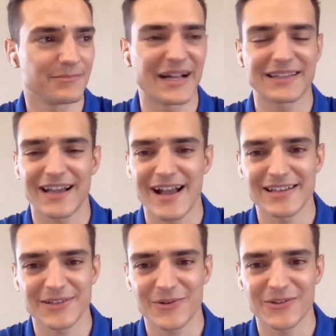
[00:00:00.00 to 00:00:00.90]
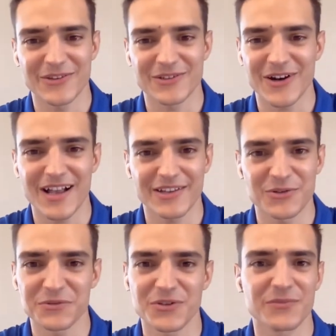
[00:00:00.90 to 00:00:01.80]
bad guys around the track,
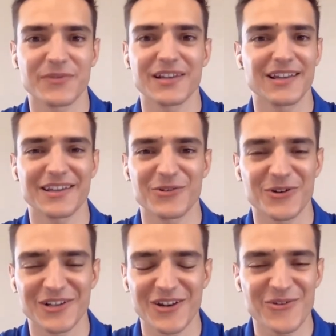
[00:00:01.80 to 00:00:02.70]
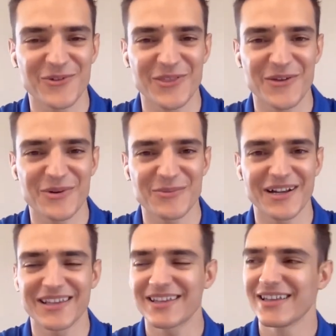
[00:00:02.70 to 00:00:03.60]
you feel like you're in love with
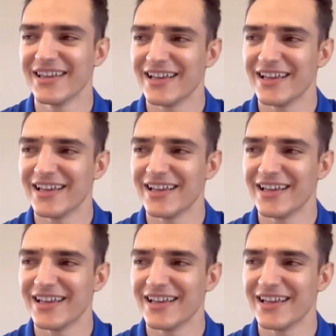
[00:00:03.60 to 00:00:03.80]
everybody.